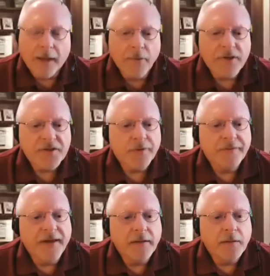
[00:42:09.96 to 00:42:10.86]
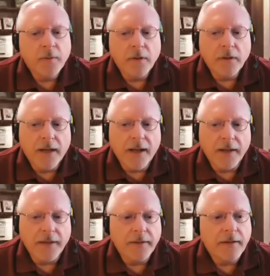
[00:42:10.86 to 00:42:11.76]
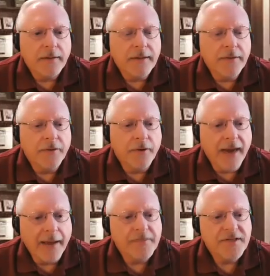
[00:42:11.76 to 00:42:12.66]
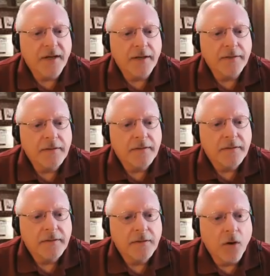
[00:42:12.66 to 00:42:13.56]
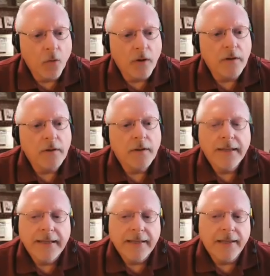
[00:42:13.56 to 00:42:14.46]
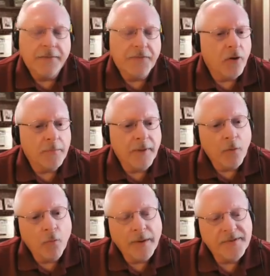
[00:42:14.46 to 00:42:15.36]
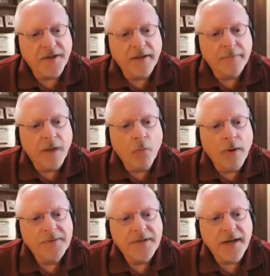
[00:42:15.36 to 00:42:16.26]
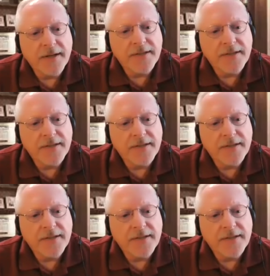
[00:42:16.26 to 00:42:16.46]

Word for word: my books are available on either Amazon or if you go to my website. My website